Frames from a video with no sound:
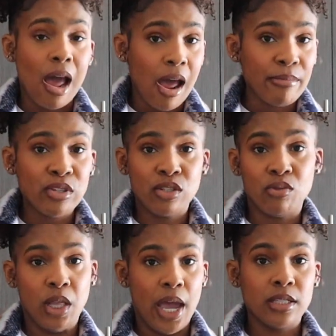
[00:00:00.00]
I'm just
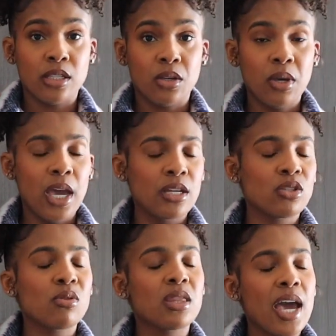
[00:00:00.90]
relaxing, okay?
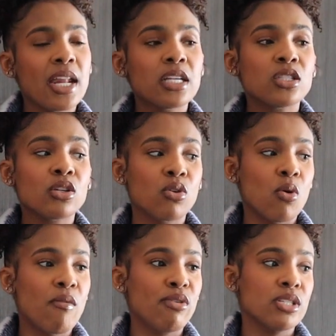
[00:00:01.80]
So that is the
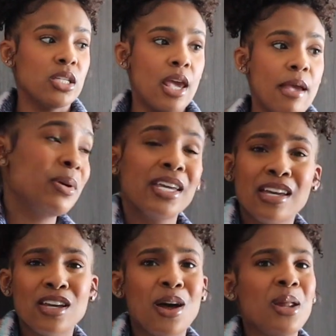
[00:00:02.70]
goal for today. But
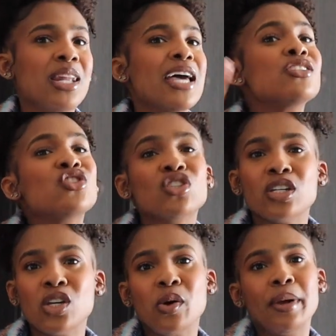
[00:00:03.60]
yeah, y'all, let's
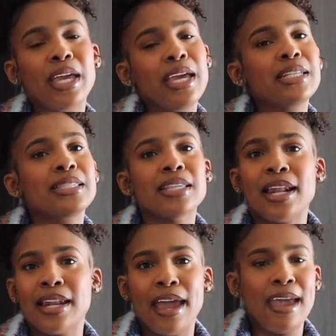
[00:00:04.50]
chill. It's
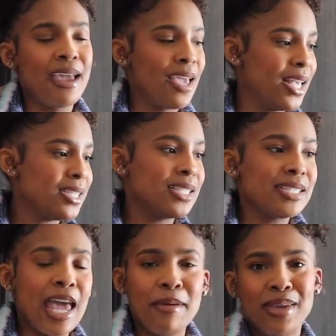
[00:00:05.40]
Sunday, it's the
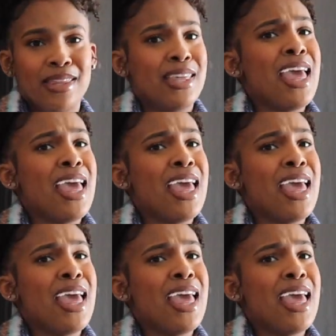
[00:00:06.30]
Sabbath.